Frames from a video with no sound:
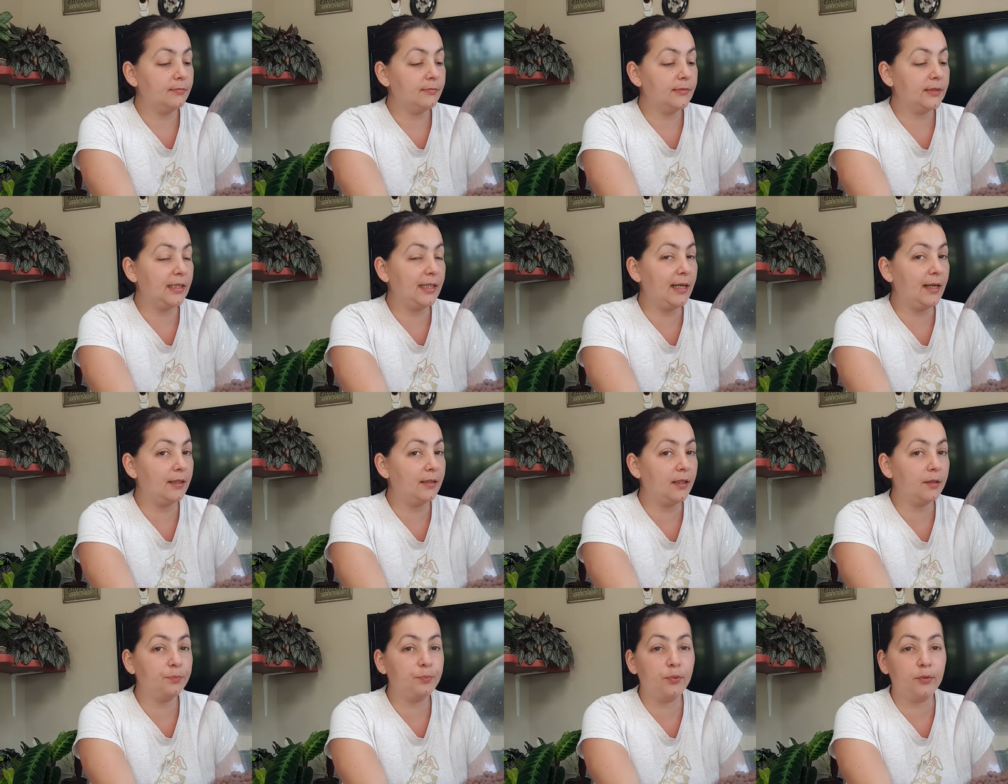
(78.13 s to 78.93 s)
yeah,
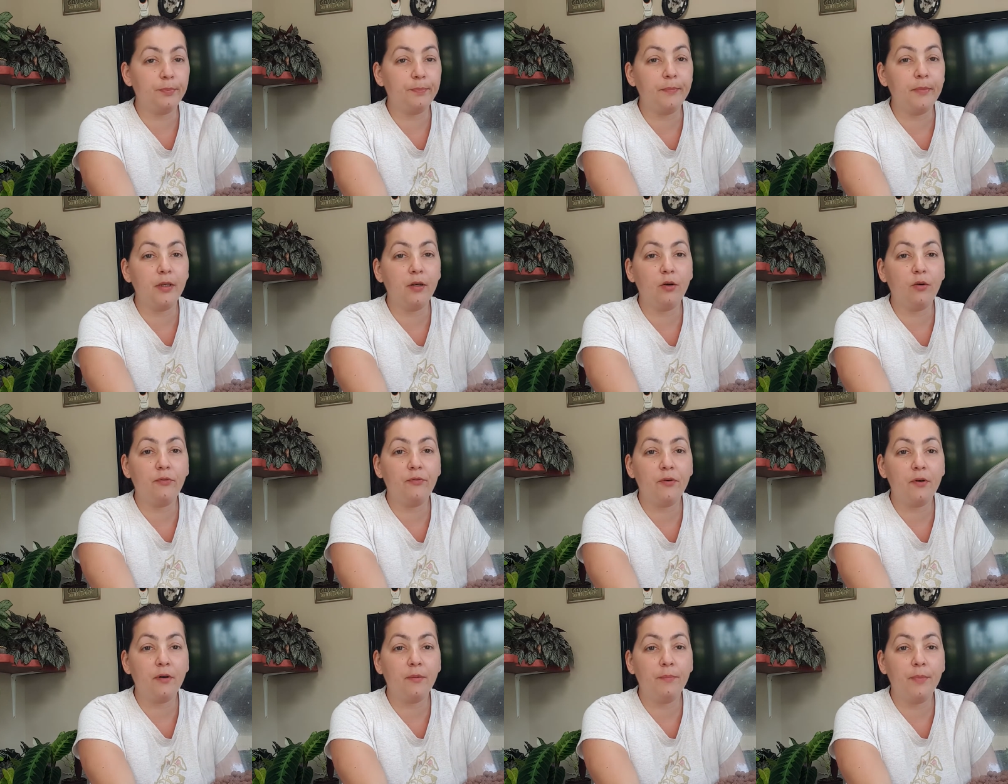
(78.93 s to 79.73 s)
that put me
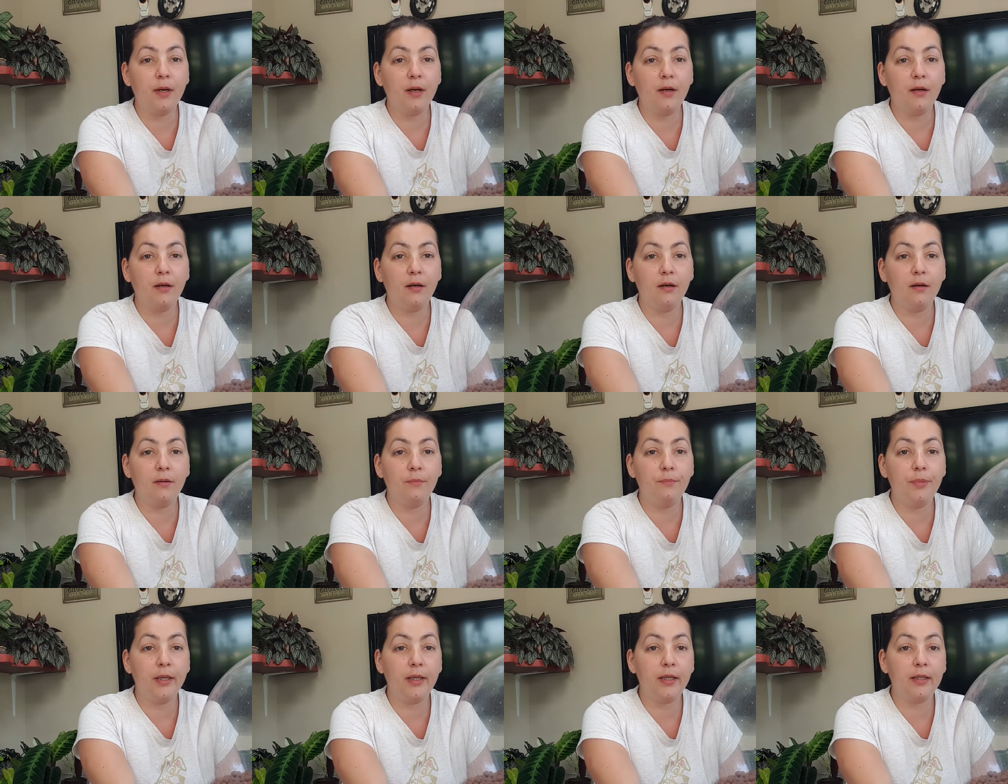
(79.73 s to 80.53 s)
off a
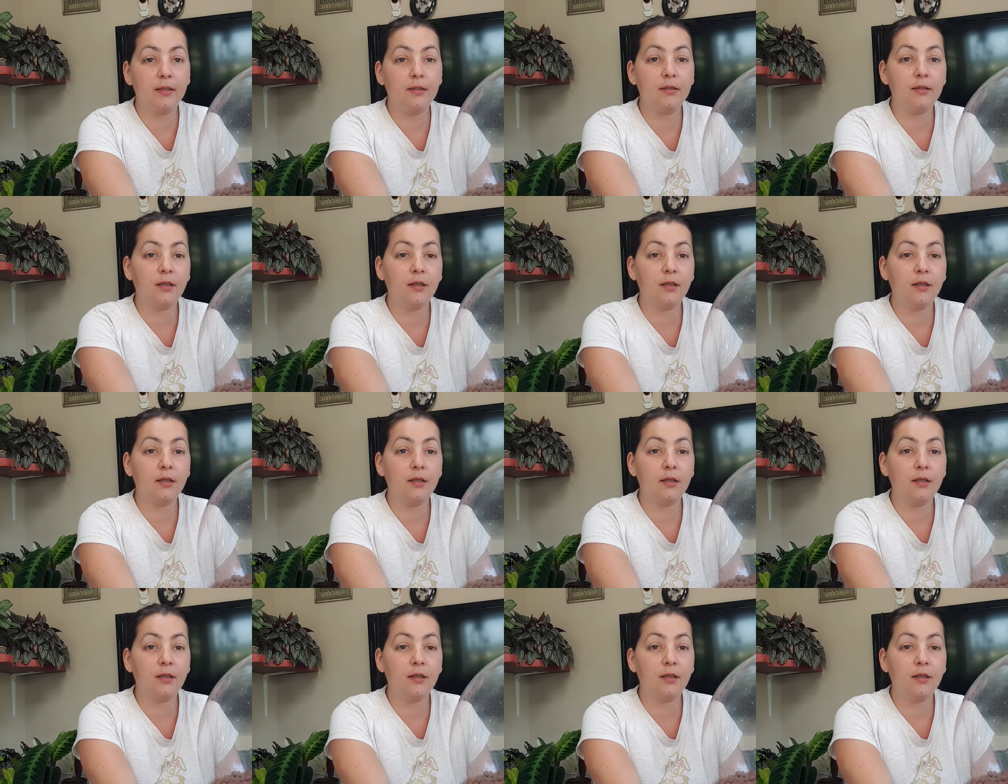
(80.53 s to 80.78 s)
bit.